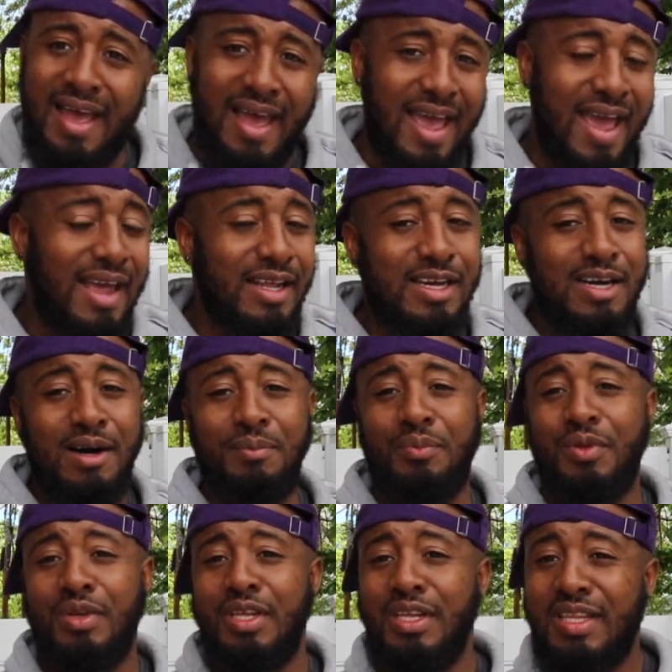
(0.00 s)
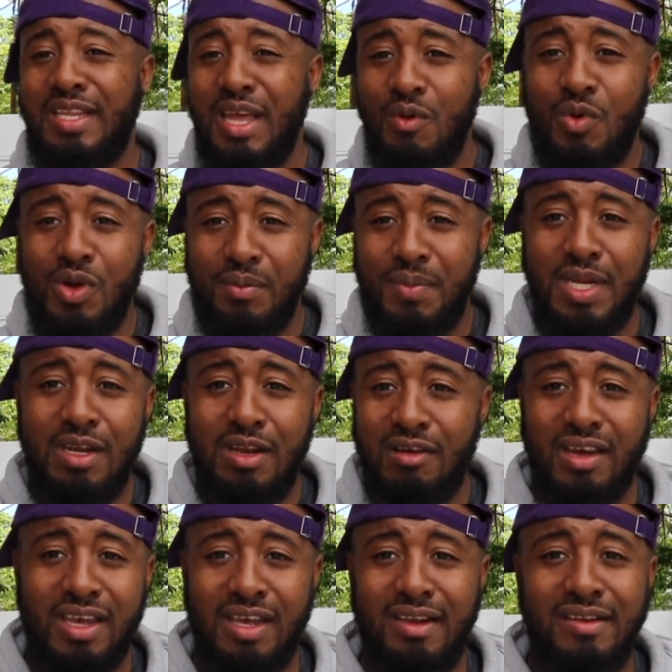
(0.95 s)
and company, they will be
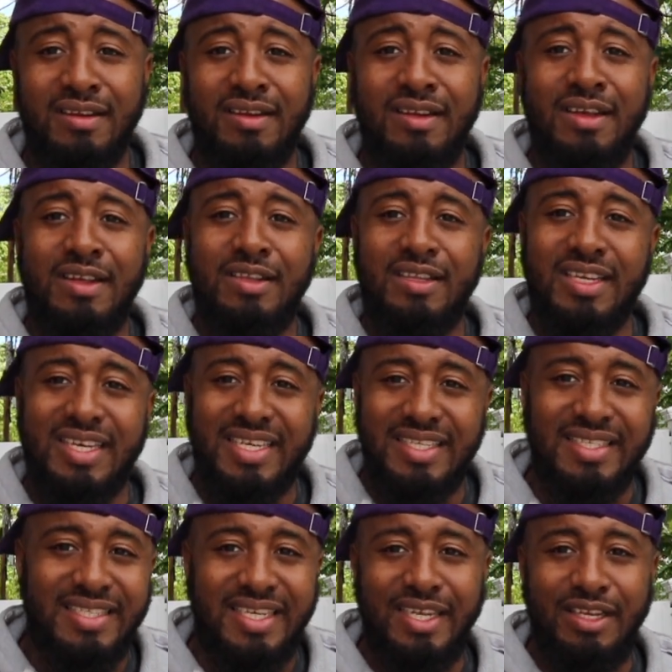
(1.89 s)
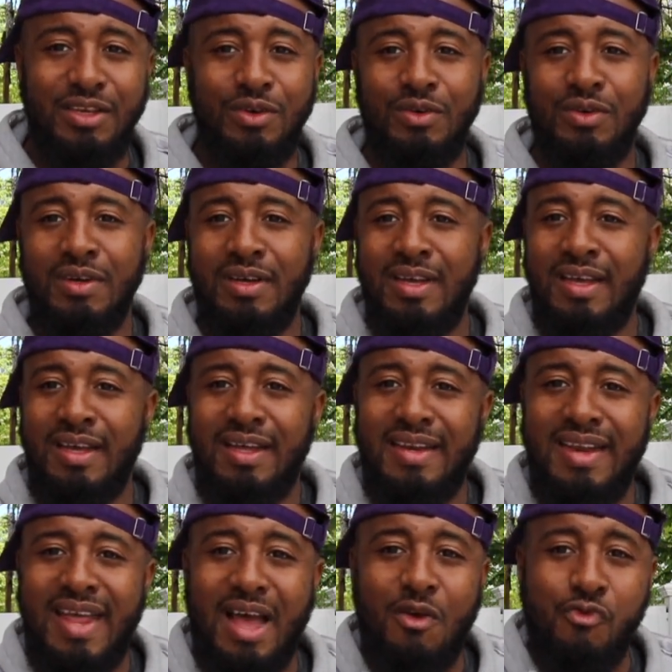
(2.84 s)
looking to continue
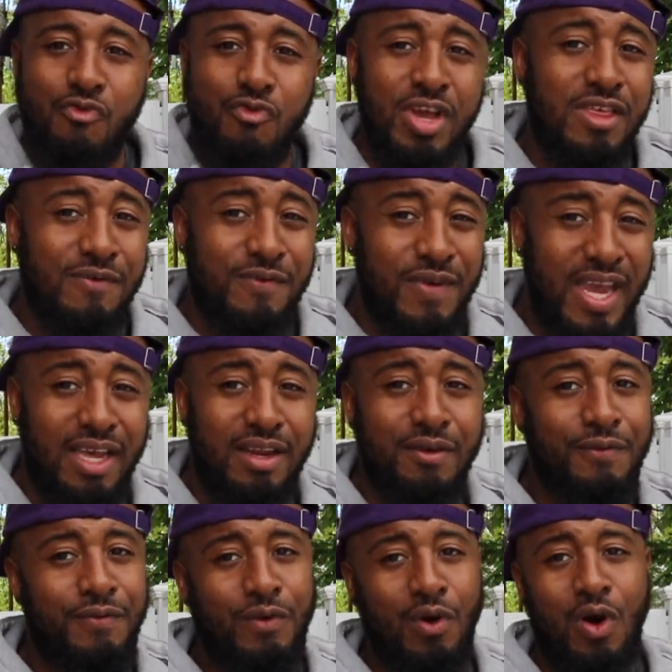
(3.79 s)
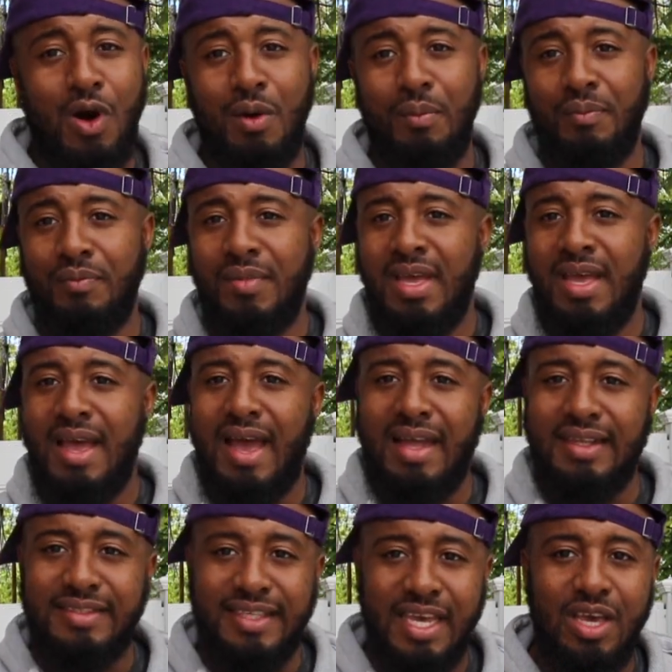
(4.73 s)
that rich vein of form
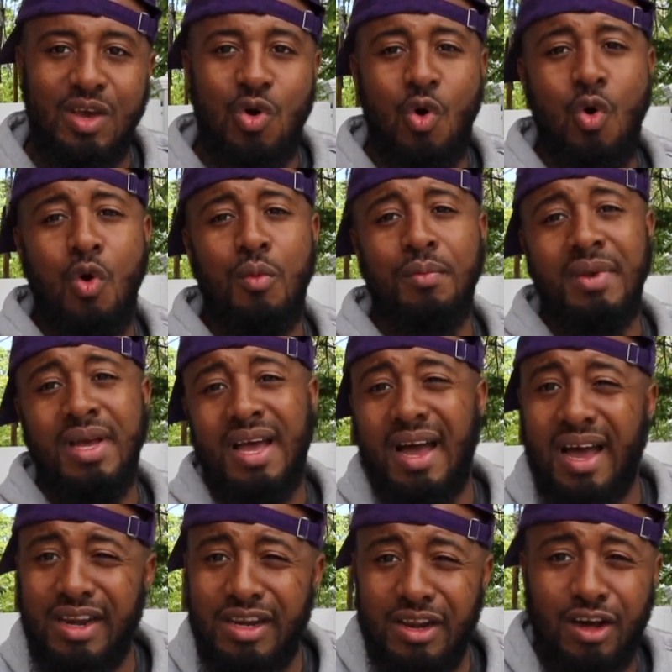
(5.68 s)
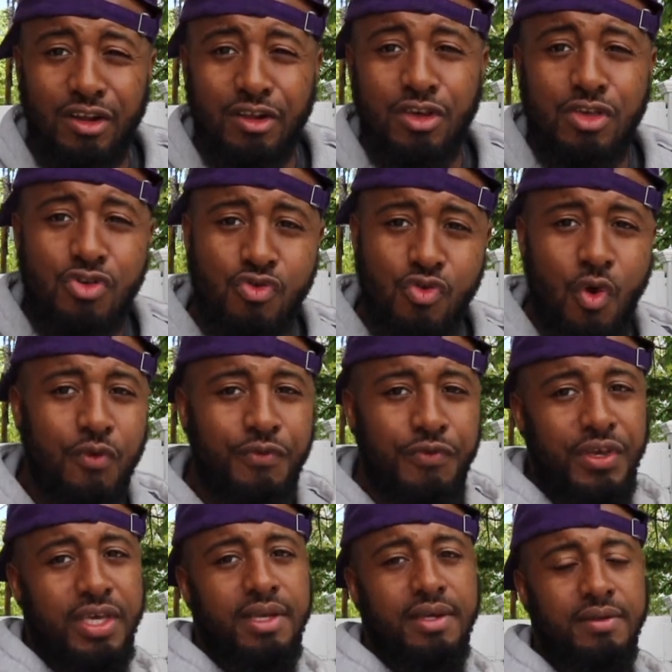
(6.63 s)
and take home another trophy.